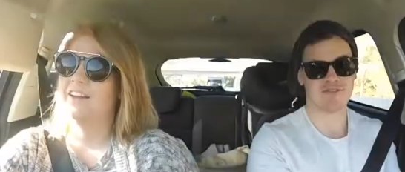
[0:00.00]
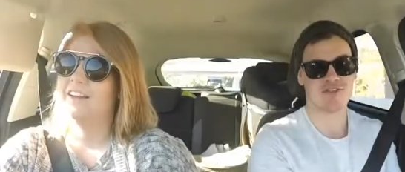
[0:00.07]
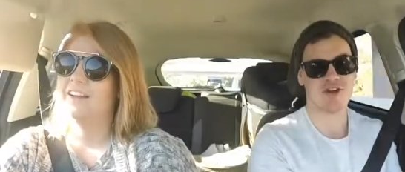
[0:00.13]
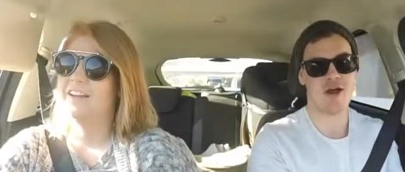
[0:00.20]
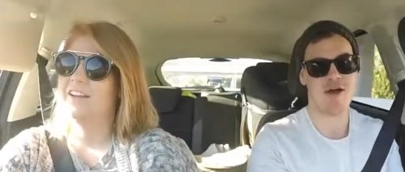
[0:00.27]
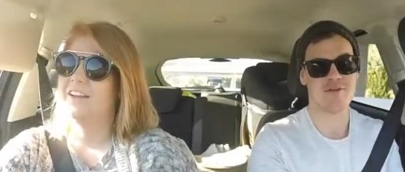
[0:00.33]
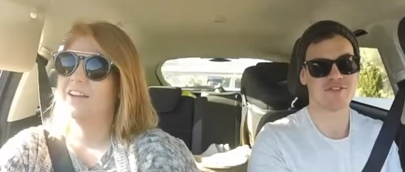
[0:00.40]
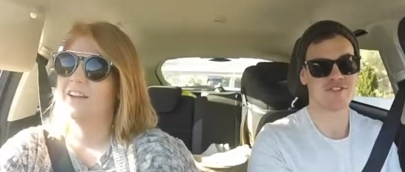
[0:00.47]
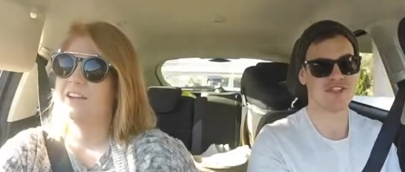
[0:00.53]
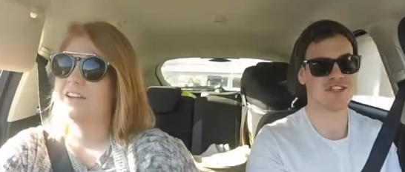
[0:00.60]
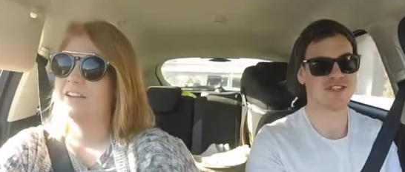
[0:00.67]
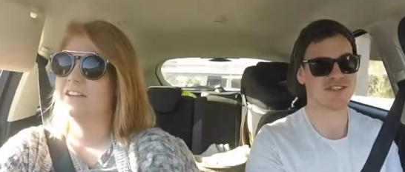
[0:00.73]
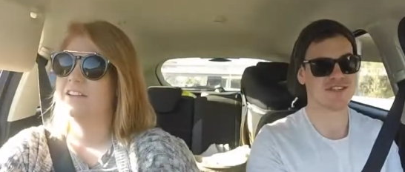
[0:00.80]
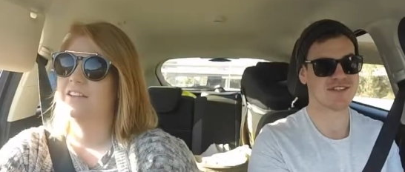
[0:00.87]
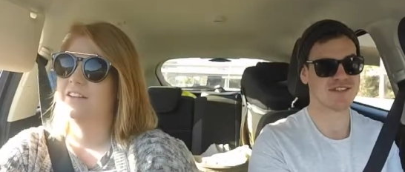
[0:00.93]
Speaker 1: of Kraft
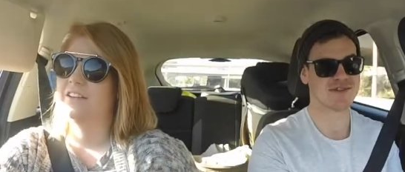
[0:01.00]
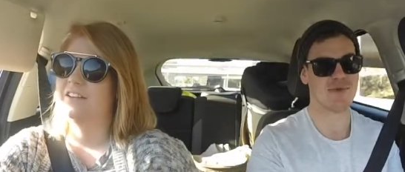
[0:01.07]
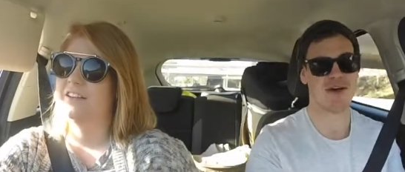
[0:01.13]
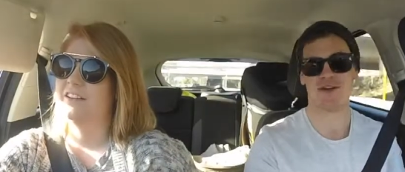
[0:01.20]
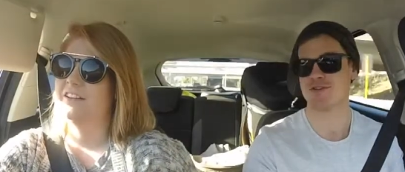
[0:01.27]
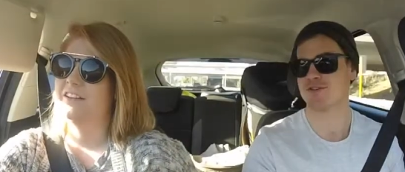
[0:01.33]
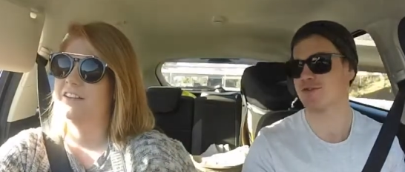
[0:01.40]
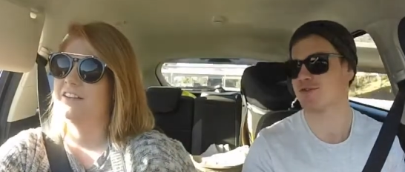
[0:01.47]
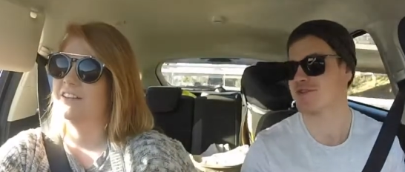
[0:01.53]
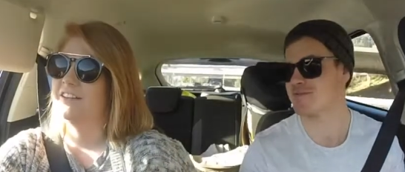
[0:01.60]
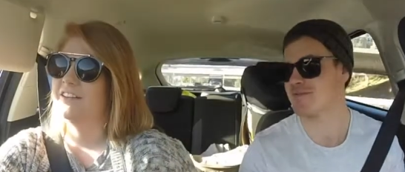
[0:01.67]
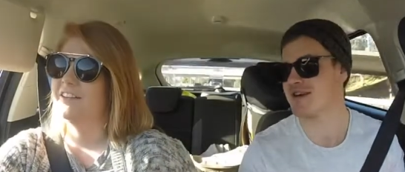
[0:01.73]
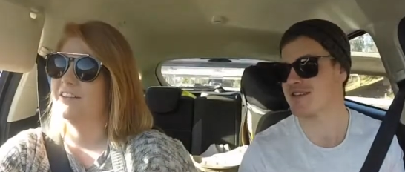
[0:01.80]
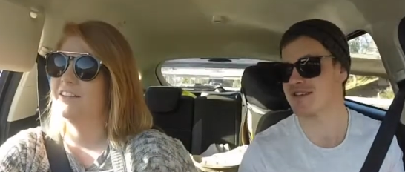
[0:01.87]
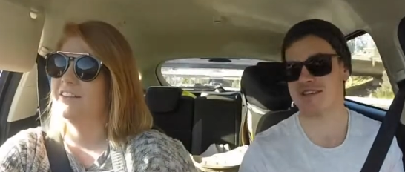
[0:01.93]
cheese and tomato sauce and
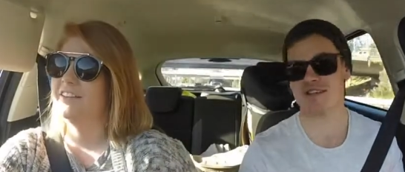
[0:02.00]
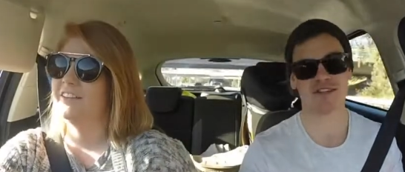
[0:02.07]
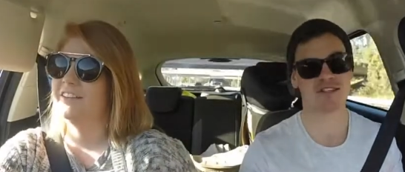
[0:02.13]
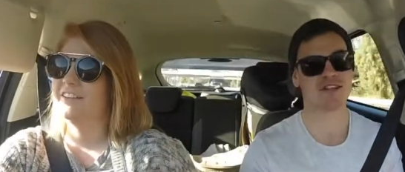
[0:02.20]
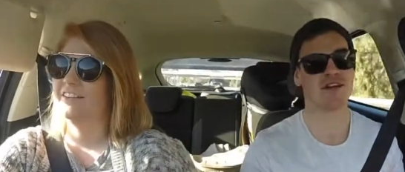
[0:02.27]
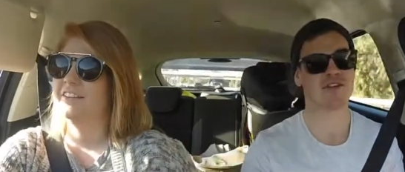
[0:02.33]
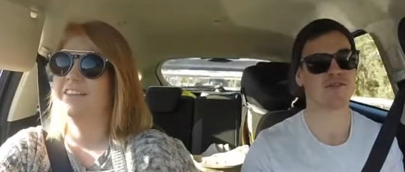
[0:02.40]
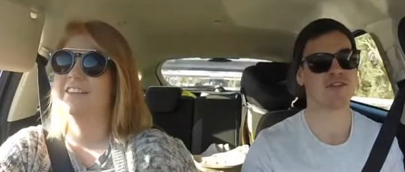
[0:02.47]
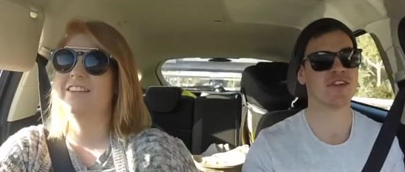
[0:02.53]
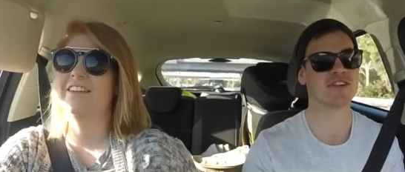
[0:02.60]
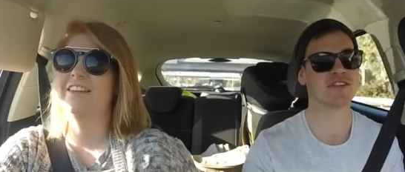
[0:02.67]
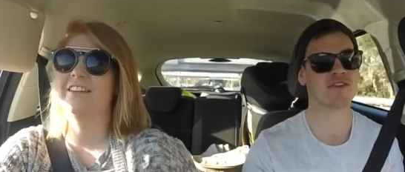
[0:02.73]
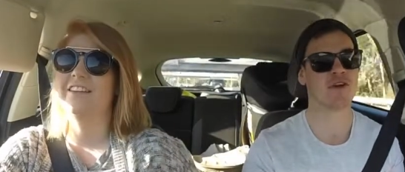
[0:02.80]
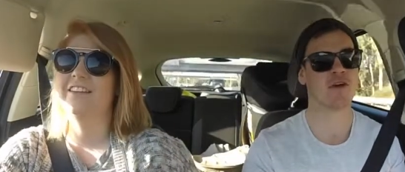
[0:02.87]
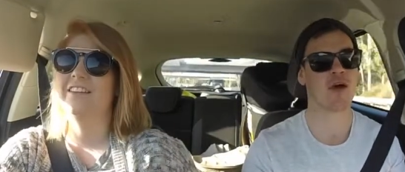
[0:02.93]
mustard and stuff. And
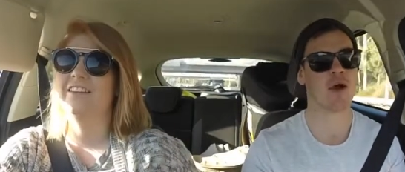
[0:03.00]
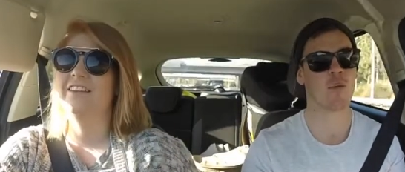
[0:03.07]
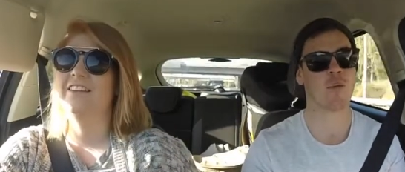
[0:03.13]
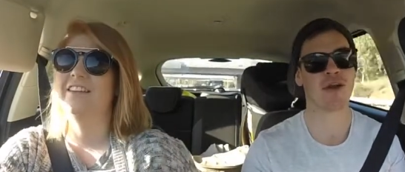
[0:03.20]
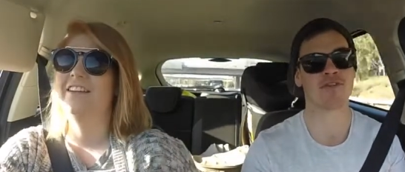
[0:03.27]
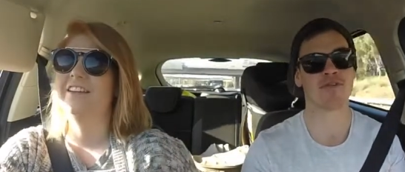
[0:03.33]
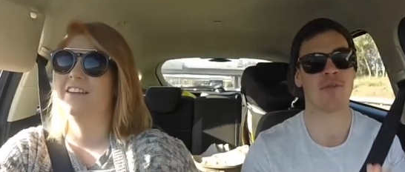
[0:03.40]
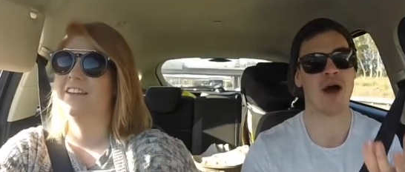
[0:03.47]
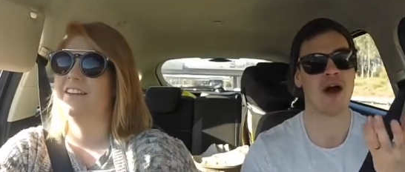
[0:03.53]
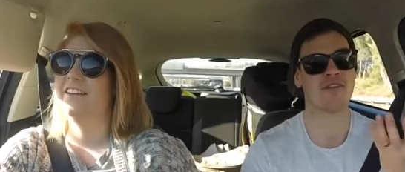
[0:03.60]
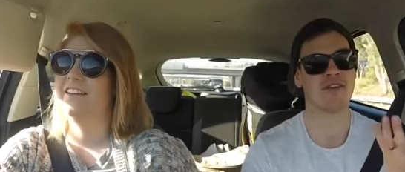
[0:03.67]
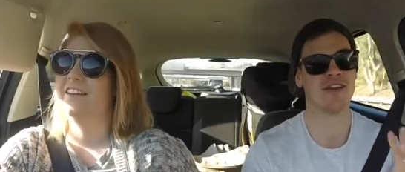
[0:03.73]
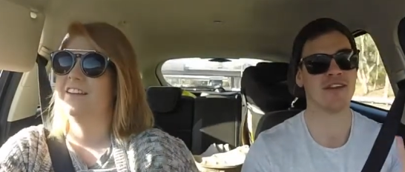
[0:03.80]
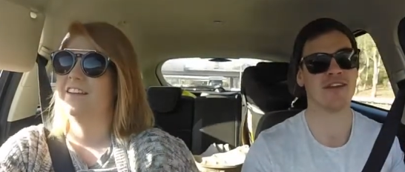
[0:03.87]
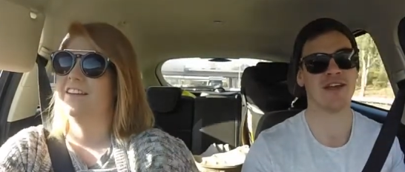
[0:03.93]
he's got like one of them
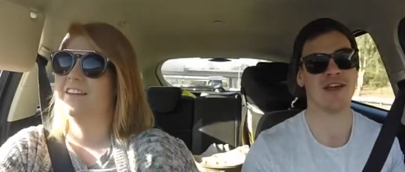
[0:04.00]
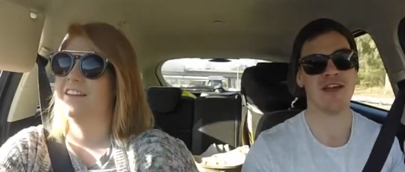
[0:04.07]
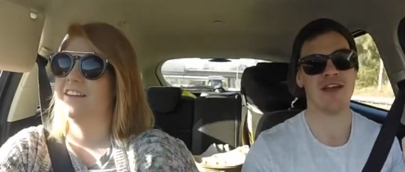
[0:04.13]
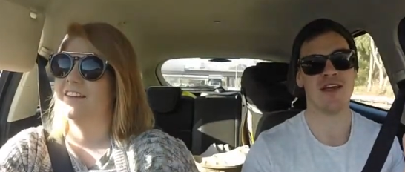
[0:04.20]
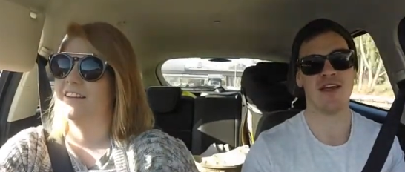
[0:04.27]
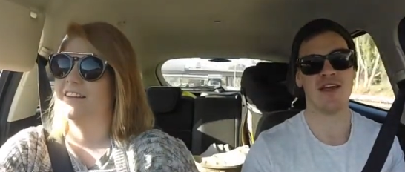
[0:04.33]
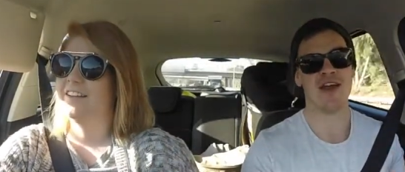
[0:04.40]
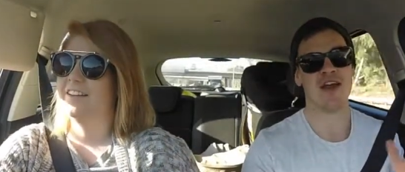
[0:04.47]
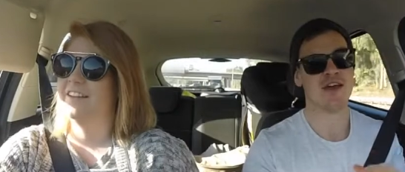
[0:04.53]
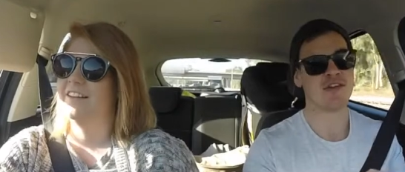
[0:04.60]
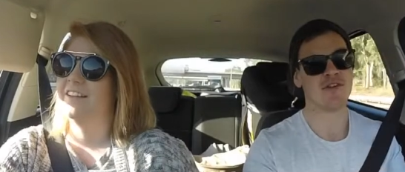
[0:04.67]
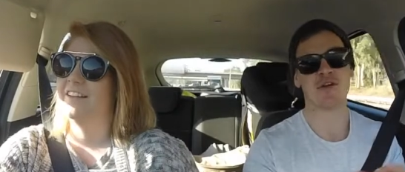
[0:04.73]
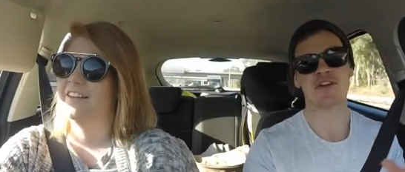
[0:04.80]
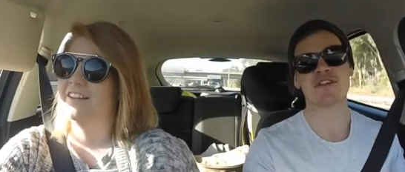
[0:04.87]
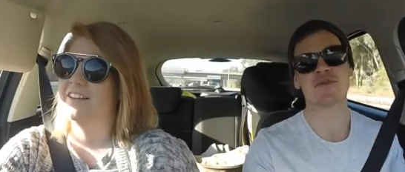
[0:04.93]
half-eaten.
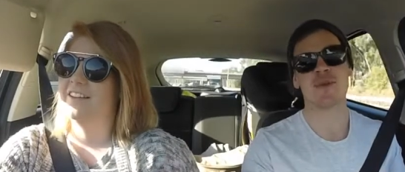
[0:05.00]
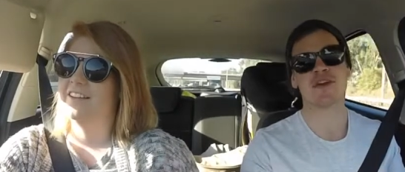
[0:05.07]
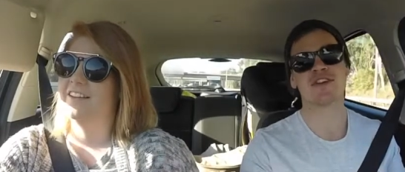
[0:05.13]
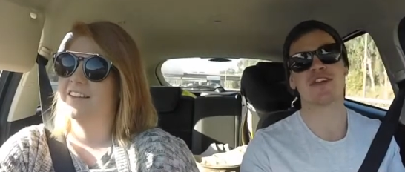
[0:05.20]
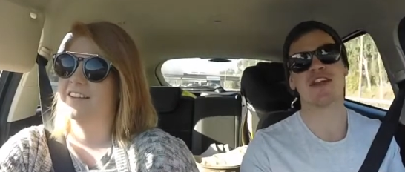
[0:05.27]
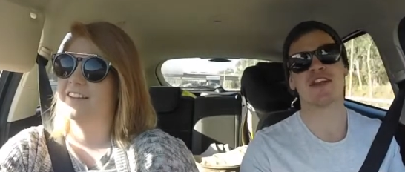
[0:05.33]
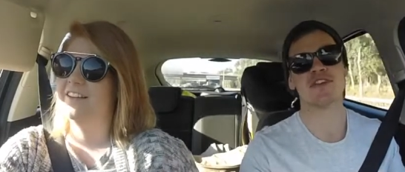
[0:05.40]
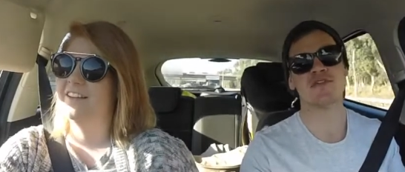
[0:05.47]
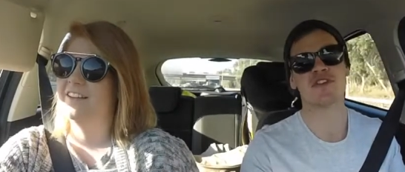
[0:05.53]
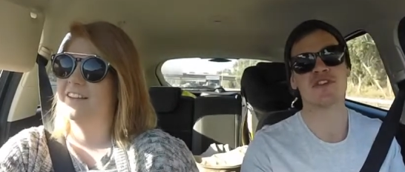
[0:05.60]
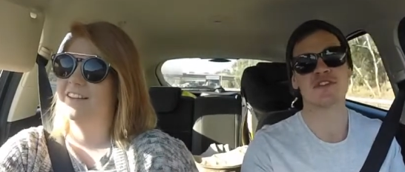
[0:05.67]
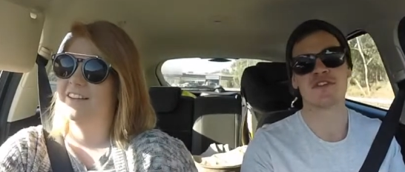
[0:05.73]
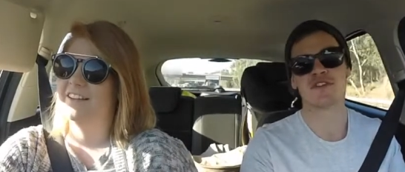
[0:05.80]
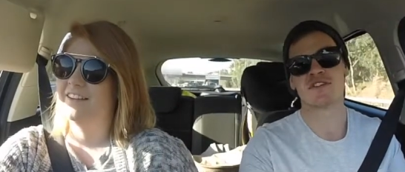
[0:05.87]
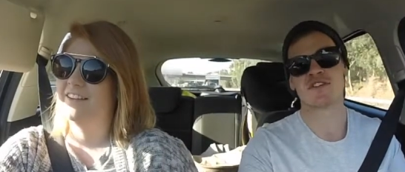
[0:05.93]
Not expecting any
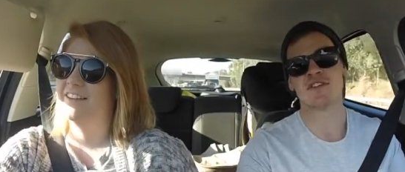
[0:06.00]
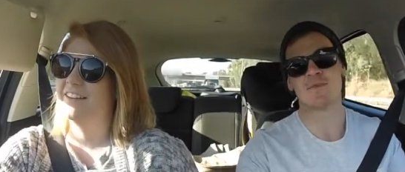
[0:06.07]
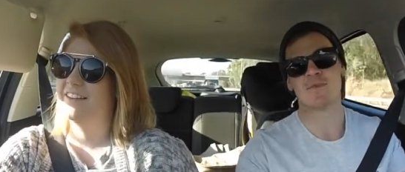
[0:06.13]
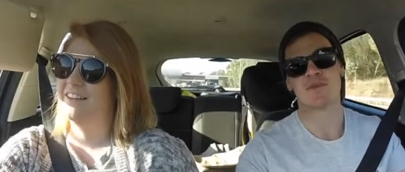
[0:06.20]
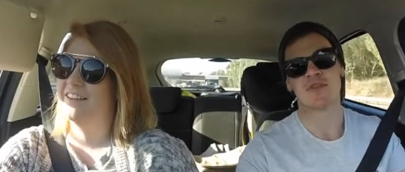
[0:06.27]
visitors,